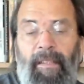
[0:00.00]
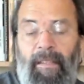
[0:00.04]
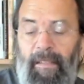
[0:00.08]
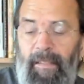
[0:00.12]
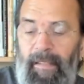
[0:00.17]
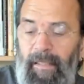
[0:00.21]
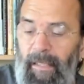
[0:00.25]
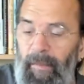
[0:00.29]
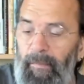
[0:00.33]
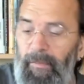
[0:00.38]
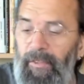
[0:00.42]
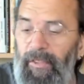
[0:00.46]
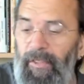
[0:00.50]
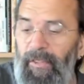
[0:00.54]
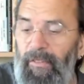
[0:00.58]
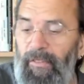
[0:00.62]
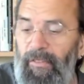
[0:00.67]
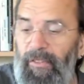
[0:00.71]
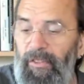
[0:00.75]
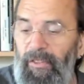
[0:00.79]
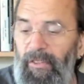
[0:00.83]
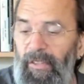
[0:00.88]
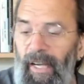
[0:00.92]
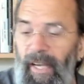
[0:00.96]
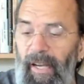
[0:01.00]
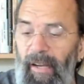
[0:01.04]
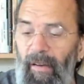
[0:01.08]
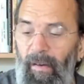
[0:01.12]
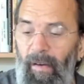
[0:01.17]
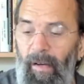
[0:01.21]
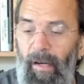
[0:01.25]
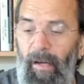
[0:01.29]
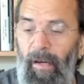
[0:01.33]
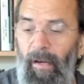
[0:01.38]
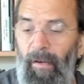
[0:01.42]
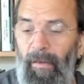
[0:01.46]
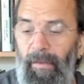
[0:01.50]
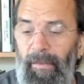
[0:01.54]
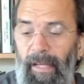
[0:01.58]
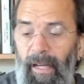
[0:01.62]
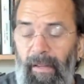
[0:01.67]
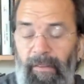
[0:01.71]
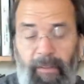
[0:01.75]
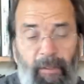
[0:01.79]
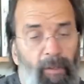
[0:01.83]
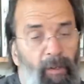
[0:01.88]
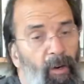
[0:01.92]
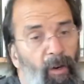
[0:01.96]
Gibson Style O.
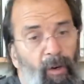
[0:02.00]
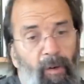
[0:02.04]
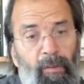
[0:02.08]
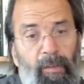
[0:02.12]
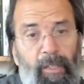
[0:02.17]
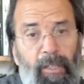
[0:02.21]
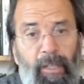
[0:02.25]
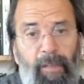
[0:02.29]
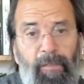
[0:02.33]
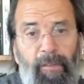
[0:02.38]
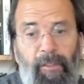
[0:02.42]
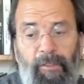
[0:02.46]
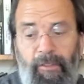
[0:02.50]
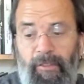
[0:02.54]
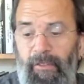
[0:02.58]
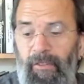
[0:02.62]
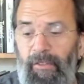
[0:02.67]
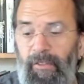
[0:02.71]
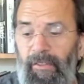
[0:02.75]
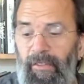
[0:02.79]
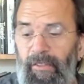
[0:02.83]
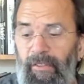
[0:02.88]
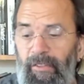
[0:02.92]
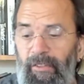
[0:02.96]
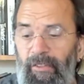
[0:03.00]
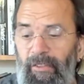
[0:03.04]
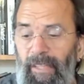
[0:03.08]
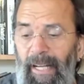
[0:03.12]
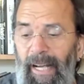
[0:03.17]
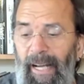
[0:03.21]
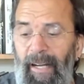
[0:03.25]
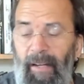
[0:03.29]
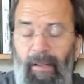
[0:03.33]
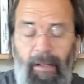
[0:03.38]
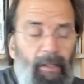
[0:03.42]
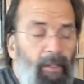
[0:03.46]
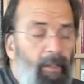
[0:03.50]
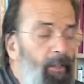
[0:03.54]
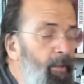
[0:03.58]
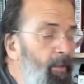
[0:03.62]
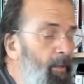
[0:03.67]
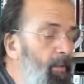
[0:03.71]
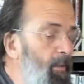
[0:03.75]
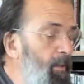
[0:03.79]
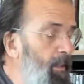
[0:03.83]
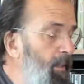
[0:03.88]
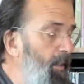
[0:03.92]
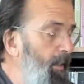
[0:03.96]
Now, there are earlier versions of the Style
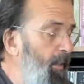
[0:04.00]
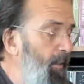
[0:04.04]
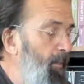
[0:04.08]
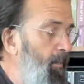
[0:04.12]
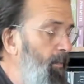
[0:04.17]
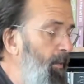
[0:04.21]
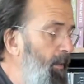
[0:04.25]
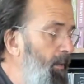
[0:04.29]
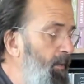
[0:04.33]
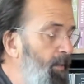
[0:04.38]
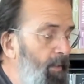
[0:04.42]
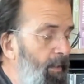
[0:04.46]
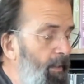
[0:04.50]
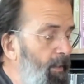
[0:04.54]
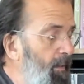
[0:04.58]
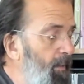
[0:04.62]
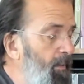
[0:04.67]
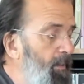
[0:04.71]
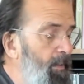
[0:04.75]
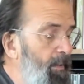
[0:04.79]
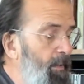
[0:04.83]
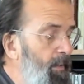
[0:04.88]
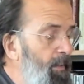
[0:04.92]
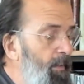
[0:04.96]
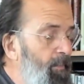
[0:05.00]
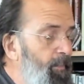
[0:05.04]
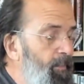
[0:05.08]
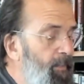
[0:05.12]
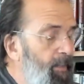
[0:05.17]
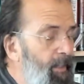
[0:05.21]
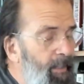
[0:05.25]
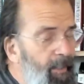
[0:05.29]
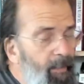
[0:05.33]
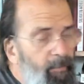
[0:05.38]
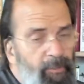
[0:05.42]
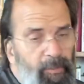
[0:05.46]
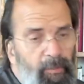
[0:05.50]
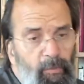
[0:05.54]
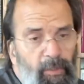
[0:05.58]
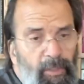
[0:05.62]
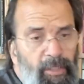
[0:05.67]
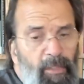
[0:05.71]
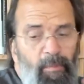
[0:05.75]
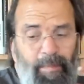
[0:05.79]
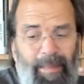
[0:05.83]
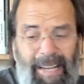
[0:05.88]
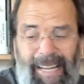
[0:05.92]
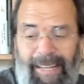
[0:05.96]
O, you know, with Gibson was
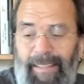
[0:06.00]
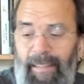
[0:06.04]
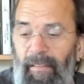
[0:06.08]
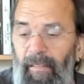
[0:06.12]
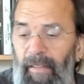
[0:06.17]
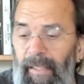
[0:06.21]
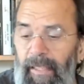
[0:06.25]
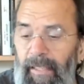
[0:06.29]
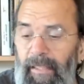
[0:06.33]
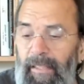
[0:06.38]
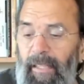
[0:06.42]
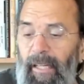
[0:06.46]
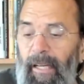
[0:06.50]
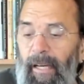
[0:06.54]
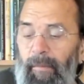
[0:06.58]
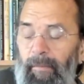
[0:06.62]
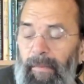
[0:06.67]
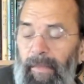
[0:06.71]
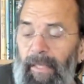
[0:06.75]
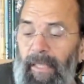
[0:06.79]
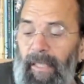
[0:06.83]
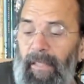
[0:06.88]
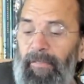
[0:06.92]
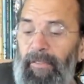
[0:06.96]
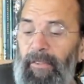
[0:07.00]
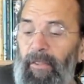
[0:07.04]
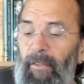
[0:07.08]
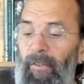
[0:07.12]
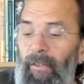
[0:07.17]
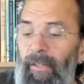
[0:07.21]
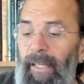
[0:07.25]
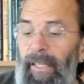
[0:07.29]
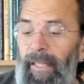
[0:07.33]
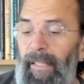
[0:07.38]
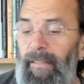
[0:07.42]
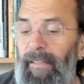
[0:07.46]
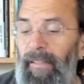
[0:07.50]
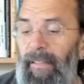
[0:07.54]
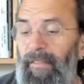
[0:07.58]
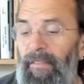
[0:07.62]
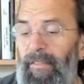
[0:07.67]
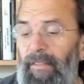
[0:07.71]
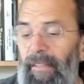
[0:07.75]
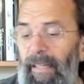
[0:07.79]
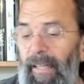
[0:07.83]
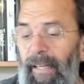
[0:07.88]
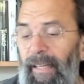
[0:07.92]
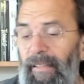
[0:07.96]
a mandolin company. And if you'll look at
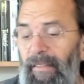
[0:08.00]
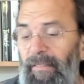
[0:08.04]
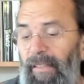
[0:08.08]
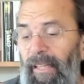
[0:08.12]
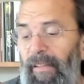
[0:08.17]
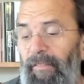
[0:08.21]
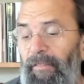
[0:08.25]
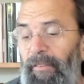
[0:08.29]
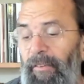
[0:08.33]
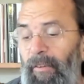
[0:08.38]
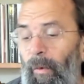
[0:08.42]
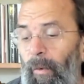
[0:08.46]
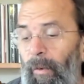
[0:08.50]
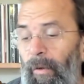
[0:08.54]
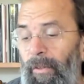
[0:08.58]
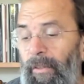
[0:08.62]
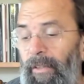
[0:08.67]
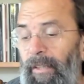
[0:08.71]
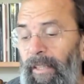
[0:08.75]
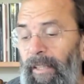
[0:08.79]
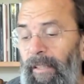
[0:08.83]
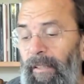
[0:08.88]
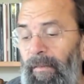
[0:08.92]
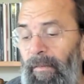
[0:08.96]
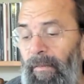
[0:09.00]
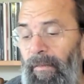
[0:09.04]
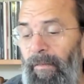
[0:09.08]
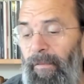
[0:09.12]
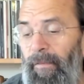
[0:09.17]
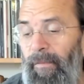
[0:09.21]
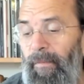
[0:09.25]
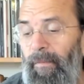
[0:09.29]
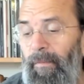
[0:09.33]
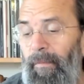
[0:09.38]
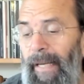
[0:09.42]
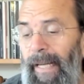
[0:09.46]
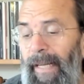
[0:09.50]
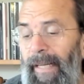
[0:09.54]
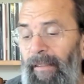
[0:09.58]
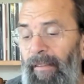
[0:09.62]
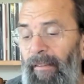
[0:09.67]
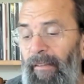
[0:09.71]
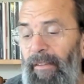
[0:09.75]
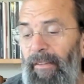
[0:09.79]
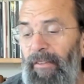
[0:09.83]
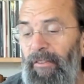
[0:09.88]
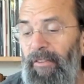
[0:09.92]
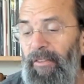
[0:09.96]
this, it has that Florentine
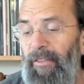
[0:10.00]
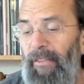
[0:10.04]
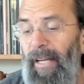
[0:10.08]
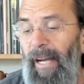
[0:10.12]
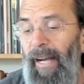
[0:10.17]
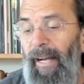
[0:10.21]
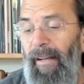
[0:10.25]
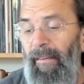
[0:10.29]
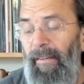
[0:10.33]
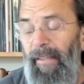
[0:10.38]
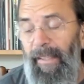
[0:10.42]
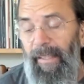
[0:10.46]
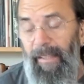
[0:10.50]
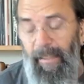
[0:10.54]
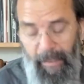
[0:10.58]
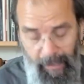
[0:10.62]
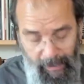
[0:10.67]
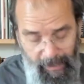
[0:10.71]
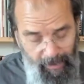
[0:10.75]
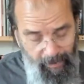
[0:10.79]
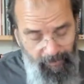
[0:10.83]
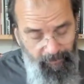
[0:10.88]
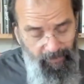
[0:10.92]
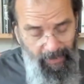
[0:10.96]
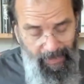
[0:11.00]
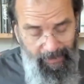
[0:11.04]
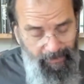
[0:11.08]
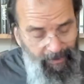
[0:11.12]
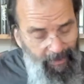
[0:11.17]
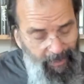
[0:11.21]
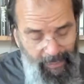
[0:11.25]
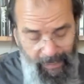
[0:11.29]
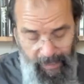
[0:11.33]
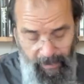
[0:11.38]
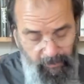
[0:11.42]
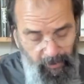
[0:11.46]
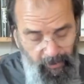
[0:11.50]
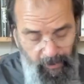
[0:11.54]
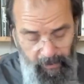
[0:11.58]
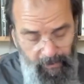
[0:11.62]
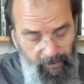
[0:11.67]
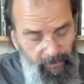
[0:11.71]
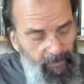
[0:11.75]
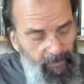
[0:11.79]
mandolin styling. And in fact, I have a